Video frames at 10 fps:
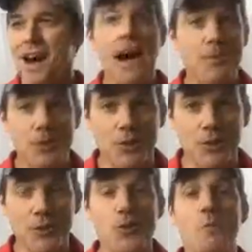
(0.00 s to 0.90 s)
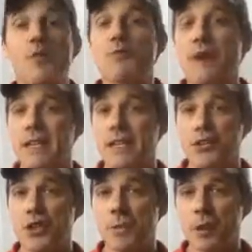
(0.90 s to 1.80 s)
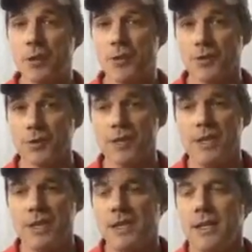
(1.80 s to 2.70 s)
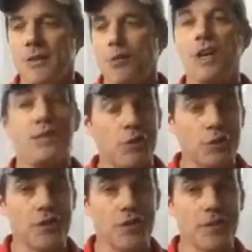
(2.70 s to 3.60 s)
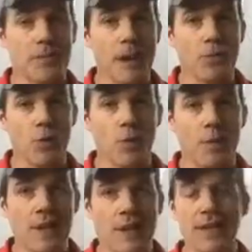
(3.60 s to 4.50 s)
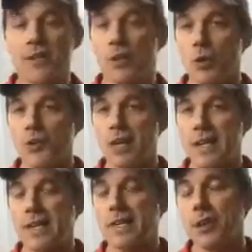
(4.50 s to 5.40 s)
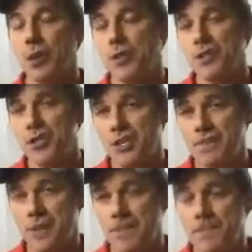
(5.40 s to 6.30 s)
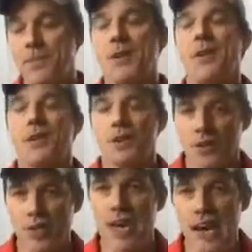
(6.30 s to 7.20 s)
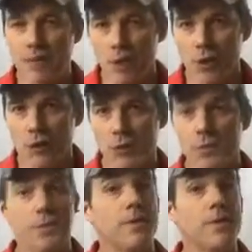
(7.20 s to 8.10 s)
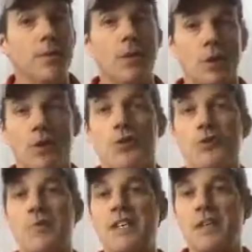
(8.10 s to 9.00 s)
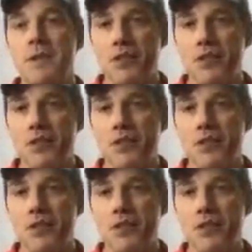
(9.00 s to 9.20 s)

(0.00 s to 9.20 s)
obstacles, so be ready to jump hurdles. If you're serious about goal planning and goal setting and goal achievement, you're going to have hurdles. But hurdles are meant to be